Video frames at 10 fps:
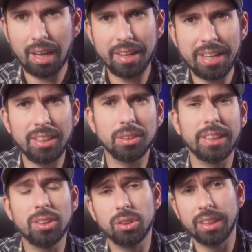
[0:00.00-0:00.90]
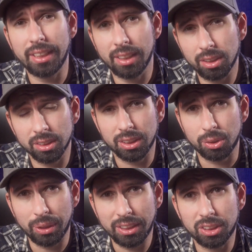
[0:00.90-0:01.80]
Then you need to take in
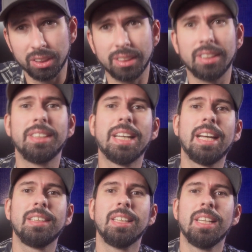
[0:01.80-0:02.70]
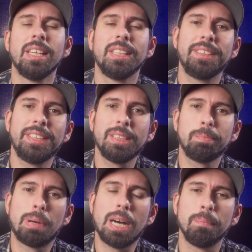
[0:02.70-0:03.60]
consideration that this
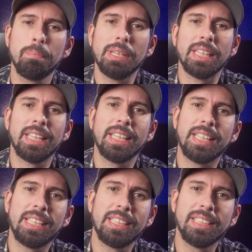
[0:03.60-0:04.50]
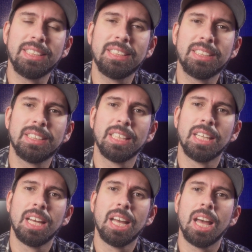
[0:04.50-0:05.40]
pump is
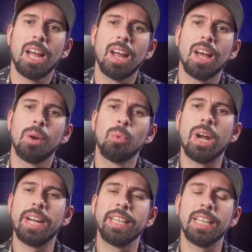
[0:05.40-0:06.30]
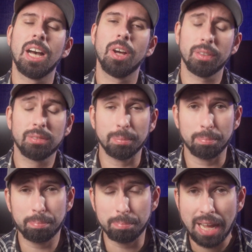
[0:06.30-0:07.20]
running out of the
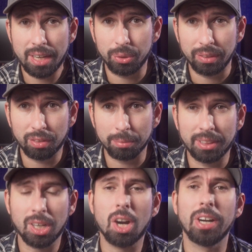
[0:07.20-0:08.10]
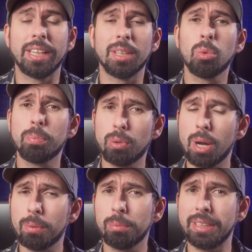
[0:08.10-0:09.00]
battery from the car, and it would
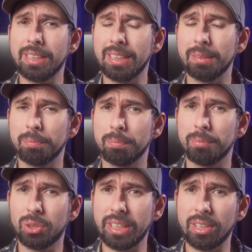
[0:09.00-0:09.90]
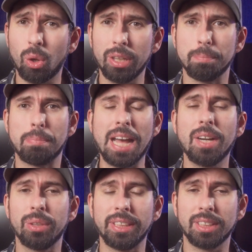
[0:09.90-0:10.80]
probably drain all the
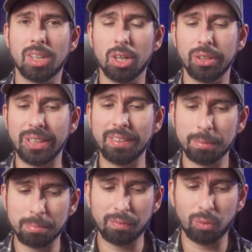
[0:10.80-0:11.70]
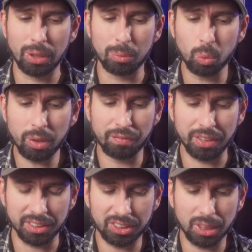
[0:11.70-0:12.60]
battery in the car even before it would
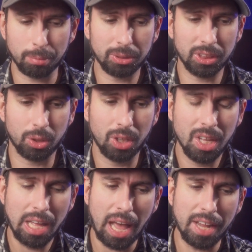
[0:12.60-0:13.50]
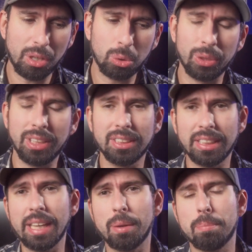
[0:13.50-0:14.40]
finish up. So I don't really
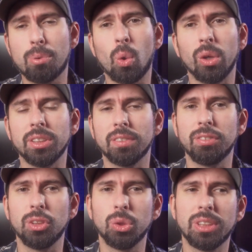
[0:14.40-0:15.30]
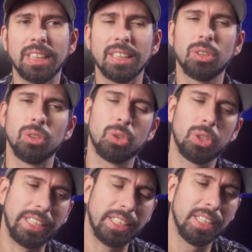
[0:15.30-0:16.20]
see the point of using it to
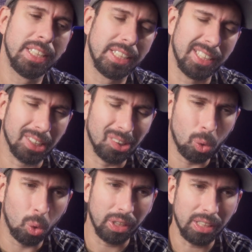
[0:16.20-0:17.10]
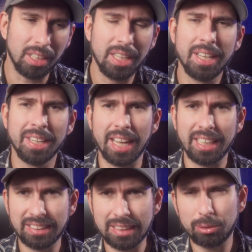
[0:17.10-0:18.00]
drain the oil.
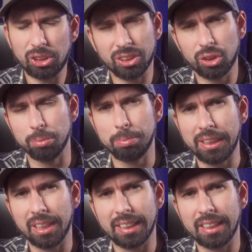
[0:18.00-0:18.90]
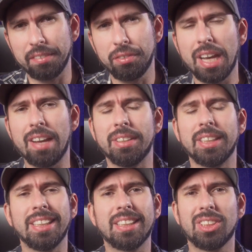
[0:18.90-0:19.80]
Exception could be like if you have an
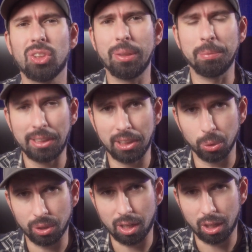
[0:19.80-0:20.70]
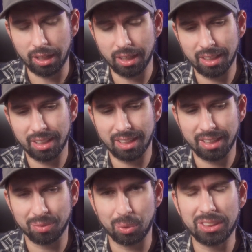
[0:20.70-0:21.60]
extremely low car,
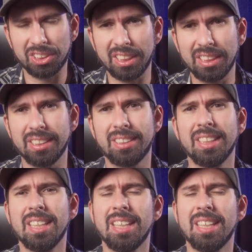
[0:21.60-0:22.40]
which is